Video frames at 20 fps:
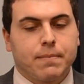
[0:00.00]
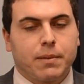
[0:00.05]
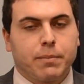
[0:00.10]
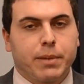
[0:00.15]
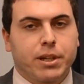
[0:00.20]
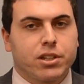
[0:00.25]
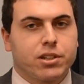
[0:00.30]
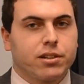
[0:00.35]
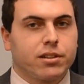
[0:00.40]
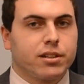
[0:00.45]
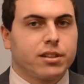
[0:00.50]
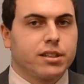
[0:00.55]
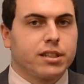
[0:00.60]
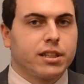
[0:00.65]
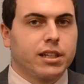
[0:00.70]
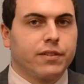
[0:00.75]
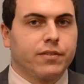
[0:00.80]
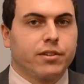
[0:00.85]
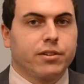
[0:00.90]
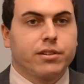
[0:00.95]
make sure
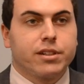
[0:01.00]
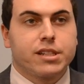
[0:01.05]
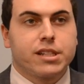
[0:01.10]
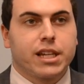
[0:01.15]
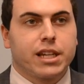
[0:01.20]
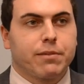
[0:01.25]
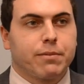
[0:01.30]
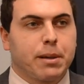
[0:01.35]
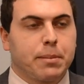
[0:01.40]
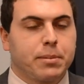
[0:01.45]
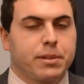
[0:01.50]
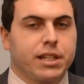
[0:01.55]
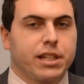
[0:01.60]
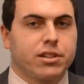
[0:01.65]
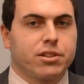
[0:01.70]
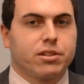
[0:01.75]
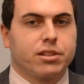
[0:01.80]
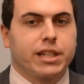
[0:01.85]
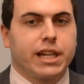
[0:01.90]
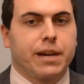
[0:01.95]
that if there is any
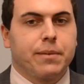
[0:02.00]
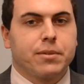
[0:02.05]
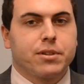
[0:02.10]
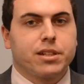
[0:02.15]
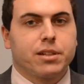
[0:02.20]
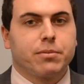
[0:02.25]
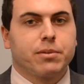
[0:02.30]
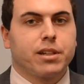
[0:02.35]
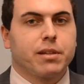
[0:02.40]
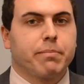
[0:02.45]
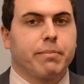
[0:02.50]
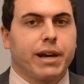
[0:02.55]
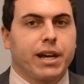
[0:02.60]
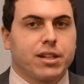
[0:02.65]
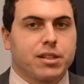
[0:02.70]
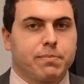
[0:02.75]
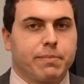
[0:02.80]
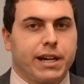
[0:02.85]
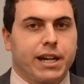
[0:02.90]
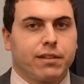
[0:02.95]
reputational damage that we can
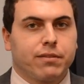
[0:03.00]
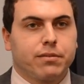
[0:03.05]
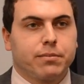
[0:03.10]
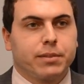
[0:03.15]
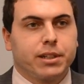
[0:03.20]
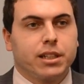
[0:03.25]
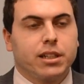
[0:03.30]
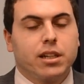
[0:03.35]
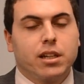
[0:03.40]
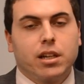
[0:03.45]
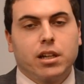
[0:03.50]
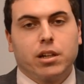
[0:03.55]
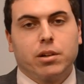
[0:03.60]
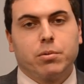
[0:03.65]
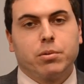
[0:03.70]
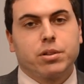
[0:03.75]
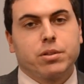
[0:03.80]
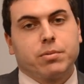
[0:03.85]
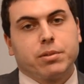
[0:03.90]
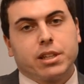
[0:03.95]
bounce back from it,
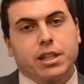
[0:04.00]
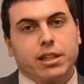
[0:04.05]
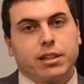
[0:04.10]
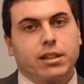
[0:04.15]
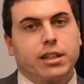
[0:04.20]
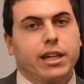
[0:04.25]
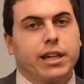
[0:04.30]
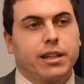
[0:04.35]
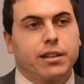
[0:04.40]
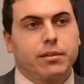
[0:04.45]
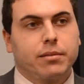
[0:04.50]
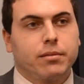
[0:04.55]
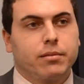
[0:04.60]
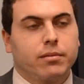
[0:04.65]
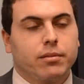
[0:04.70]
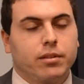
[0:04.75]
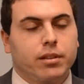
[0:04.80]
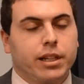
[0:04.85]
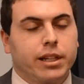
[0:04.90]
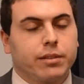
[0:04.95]
which we think that,
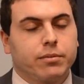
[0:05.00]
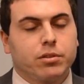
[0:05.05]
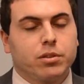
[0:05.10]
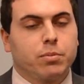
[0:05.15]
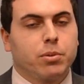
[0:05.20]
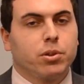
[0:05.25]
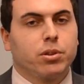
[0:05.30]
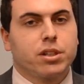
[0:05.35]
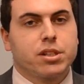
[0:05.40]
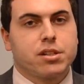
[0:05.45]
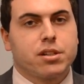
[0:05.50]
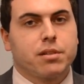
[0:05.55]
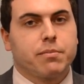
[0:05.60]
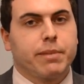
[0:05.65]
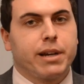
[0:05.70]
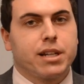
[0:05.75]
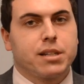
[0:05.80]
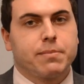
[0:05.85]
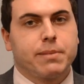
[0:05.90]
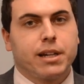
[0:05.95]
like Chipotle is going
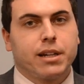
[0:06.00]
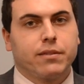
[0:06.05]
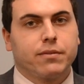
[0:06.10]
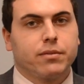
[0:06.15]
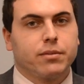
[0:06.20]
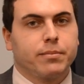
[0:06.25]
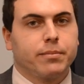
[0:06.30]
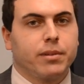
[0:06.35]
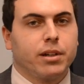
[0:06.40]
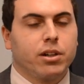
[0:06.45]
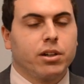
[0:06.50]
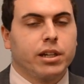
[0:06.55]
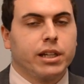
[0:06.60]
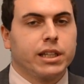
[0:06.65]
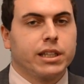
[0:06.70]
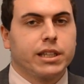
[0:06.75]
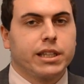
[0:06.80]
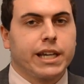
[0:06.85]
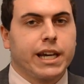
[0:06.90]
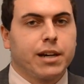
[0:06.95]
to bounce back from
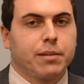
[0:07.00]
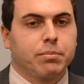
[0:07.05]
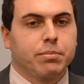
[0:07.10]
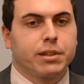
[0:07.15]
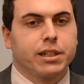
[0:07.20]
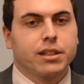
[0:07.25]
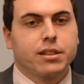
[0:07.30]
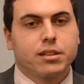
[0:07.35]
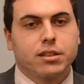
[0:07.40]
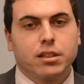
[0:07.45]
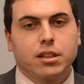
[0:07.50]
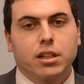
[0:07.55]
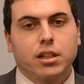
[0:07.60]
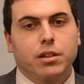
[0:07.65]
any of the outbreaks.